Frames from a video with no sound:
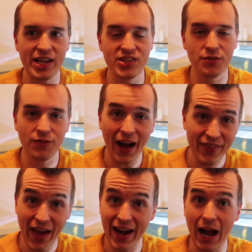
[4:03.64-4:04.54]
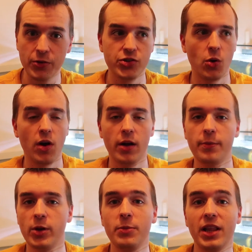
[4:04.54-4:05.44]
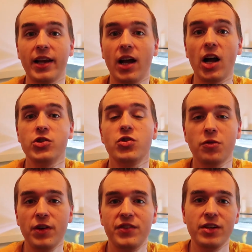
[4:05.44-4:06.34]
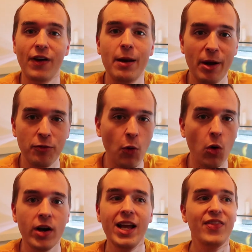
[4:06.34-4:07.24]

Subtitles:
and divide that out? So it would be like 150 divided by 4.